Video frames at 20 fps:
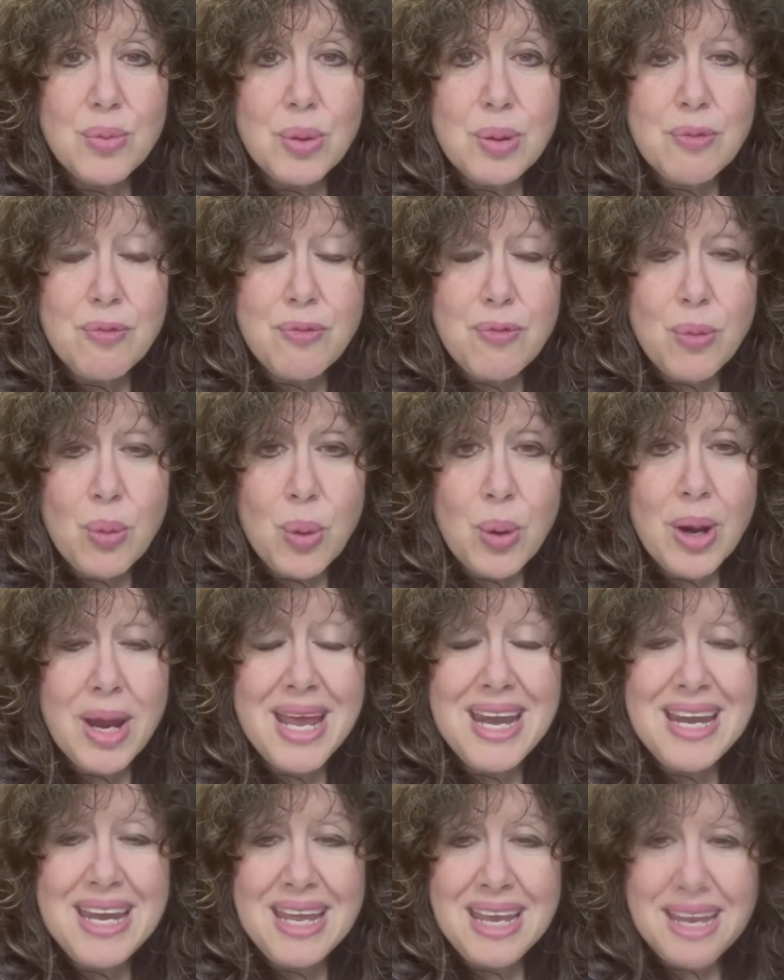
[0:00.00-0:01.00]
for
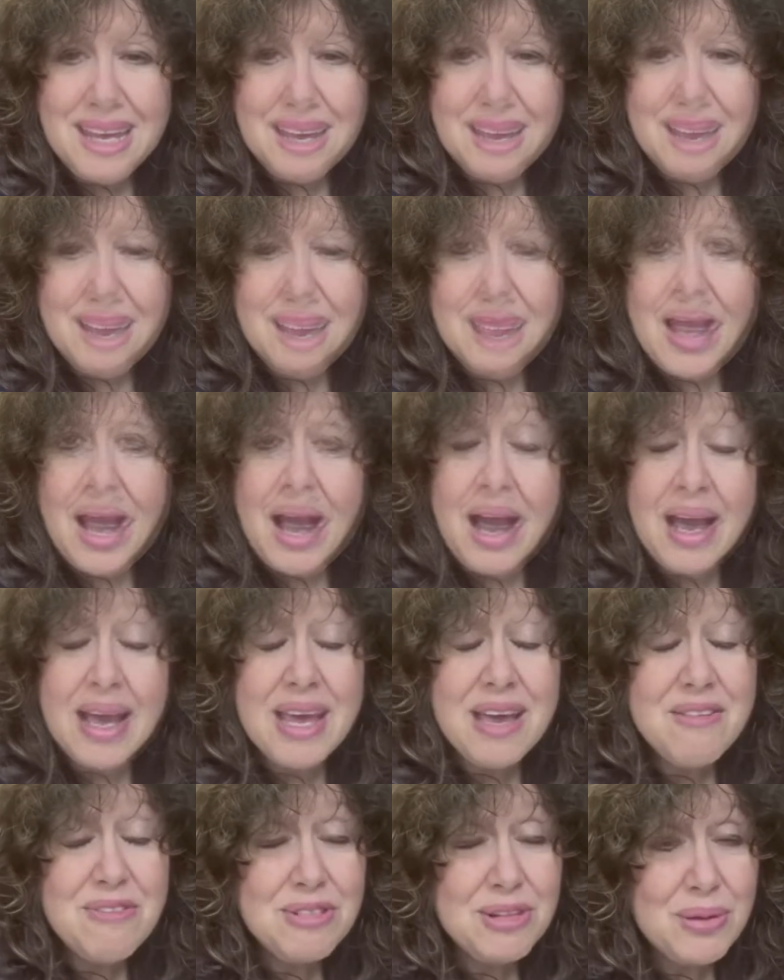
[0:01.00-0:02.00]
knitting. I
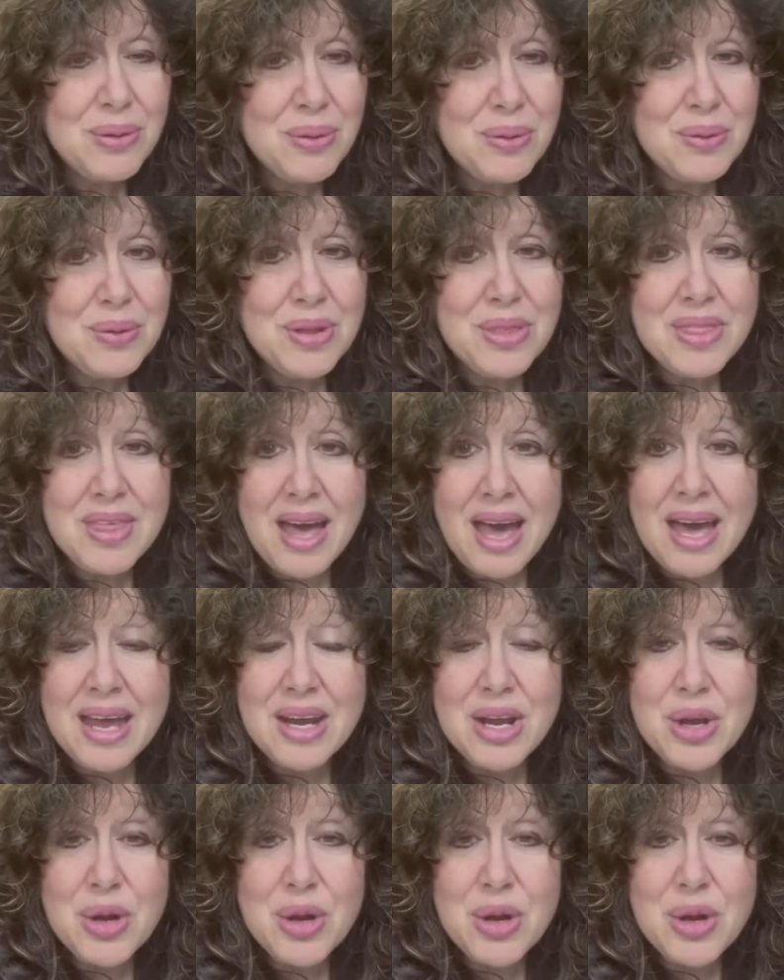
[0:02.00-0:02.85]
have learned that